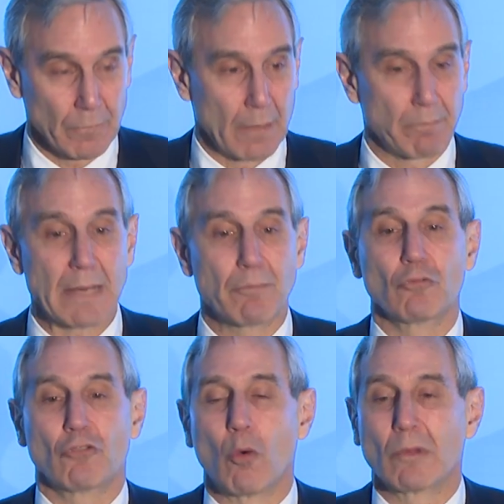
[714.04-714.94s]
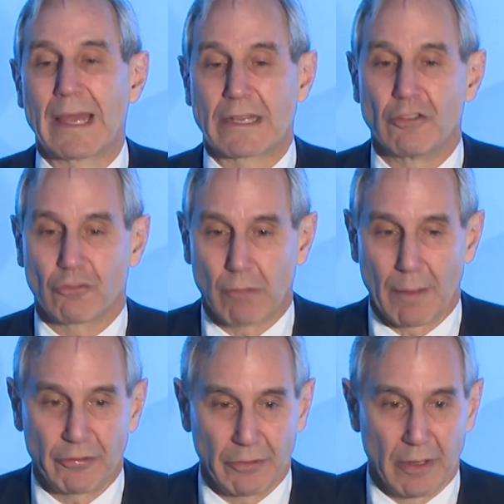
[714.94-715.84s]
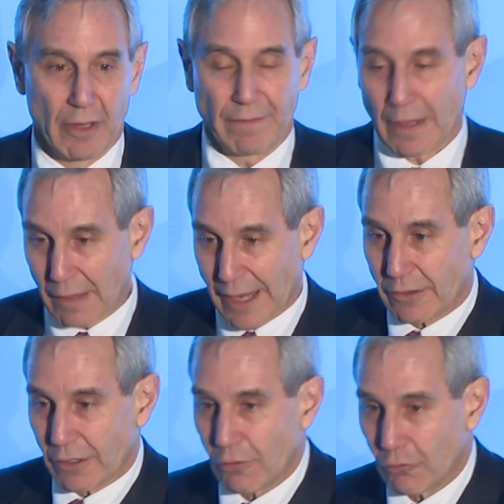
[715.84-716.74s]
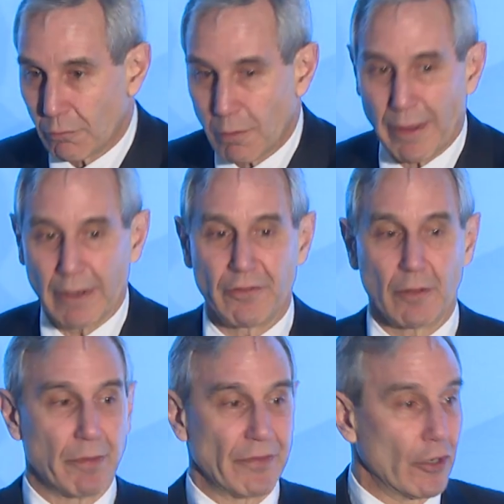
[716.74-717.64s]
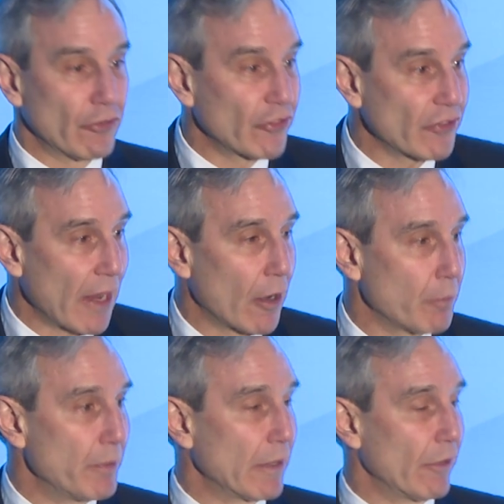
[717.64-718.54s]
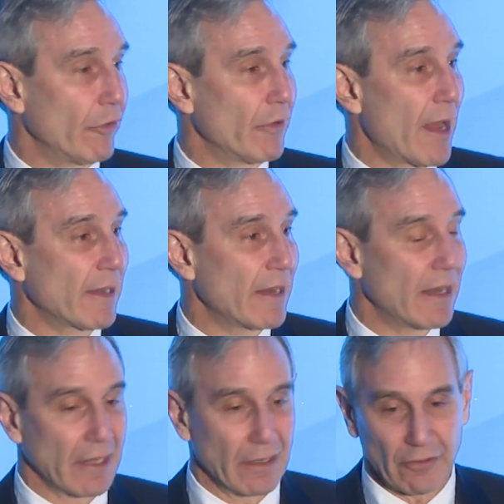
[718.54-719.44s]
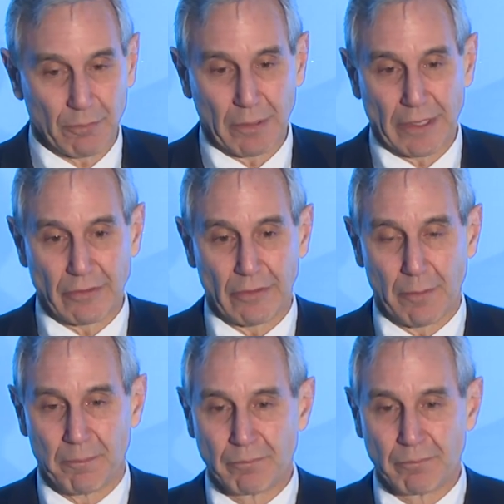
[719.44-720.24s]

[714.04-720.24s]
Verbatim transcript: People don't like disruption. They like the consumer benefit, but they're scared because they're not getting it explained to them.